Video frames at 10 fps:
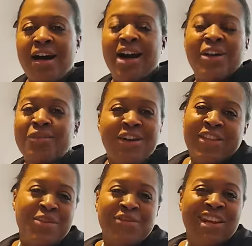I don't find
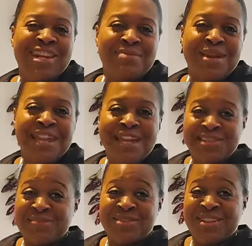that you really need to peel it,
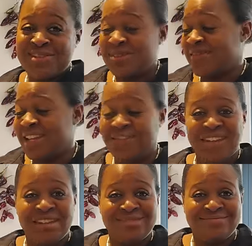so I'm just going to sort of leave
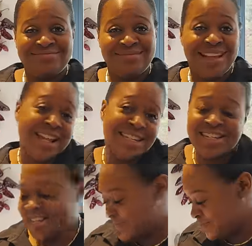it okay. as is.